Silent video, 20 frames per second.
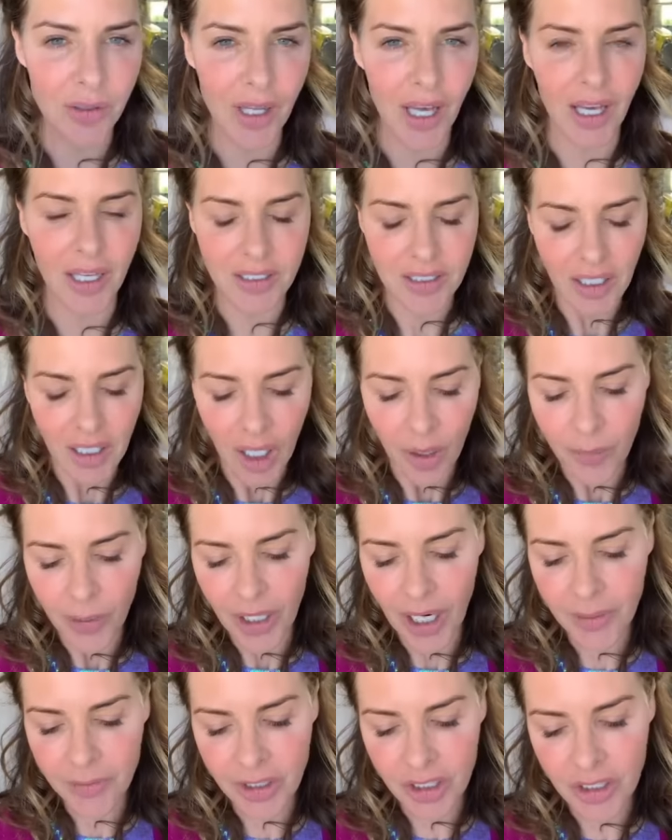to do that.
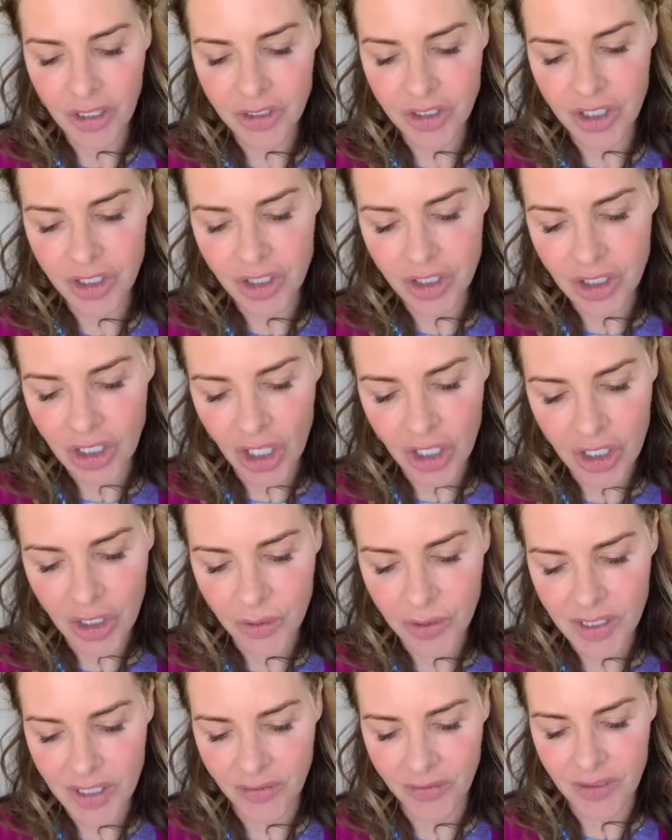But I'm going to just show
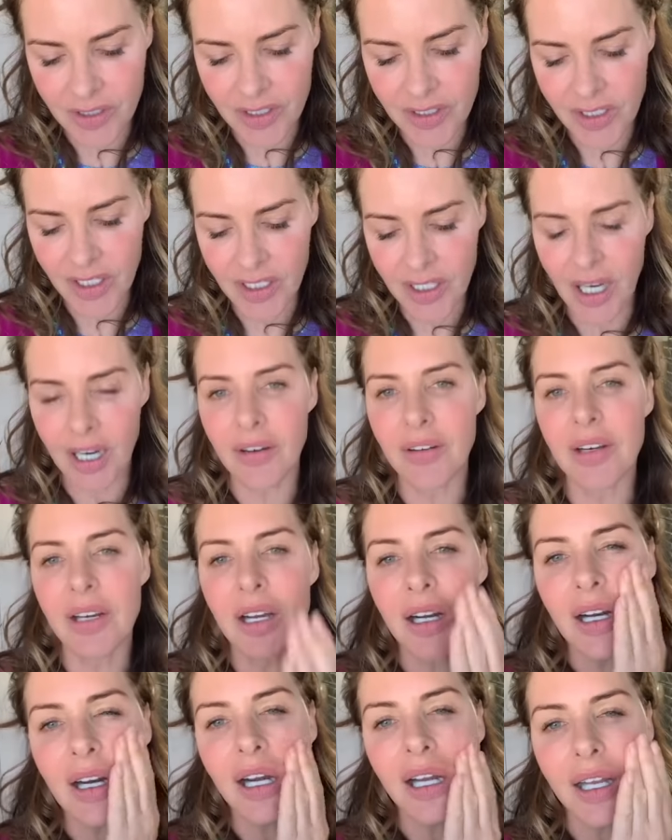you a different skin, hair
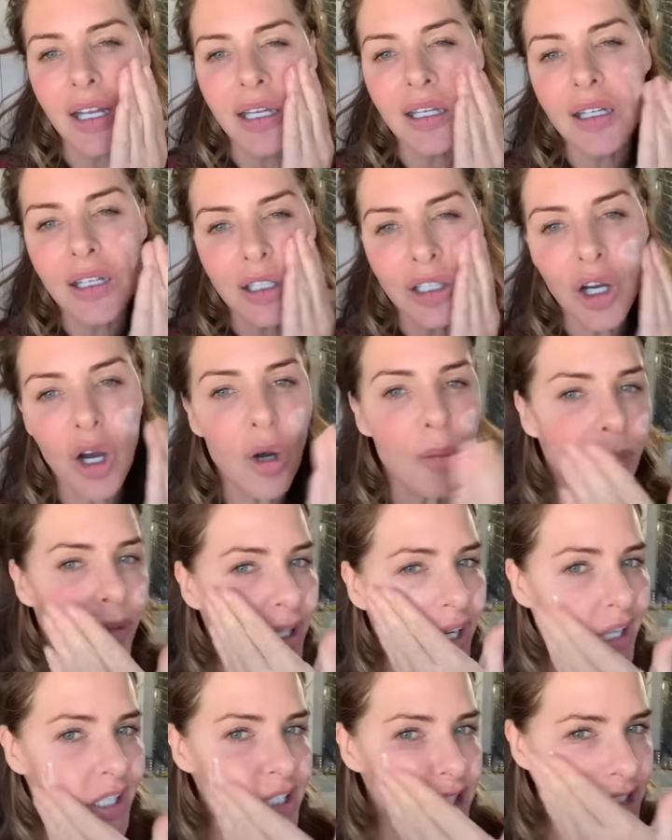and eye
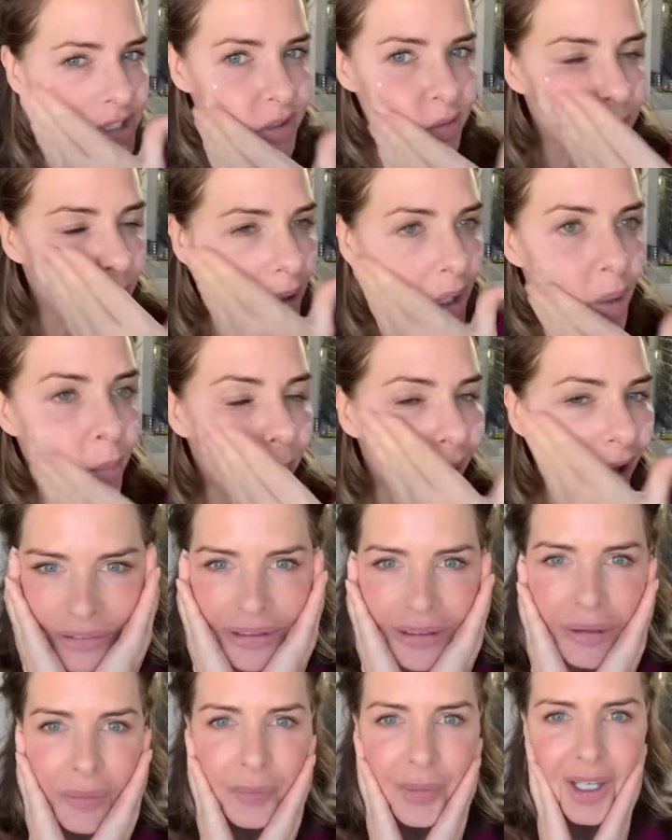combination.
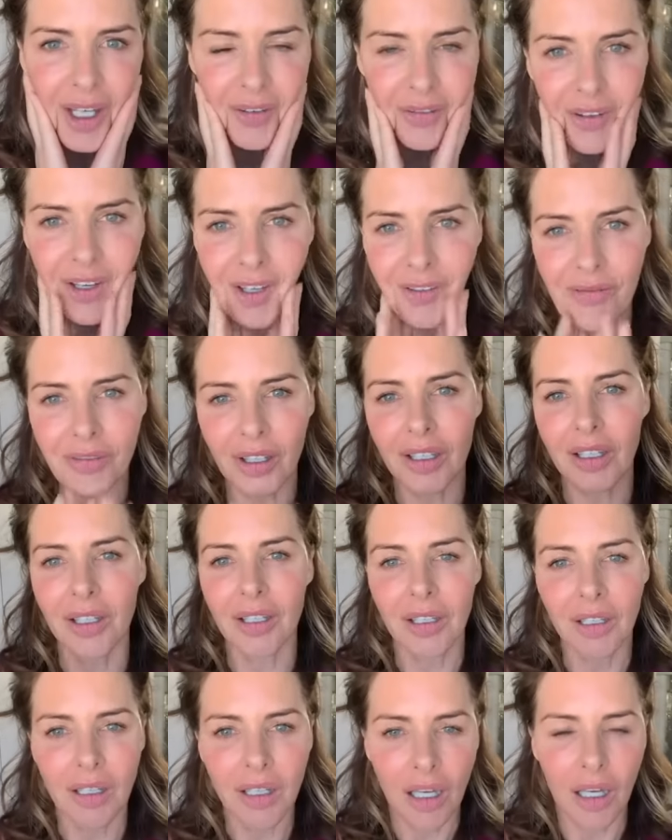See, look, BFF.
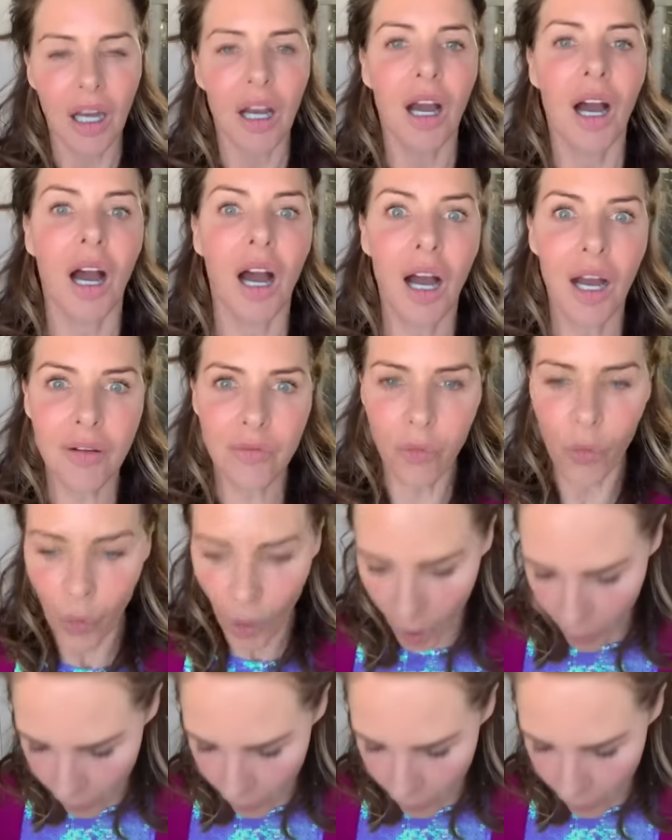I've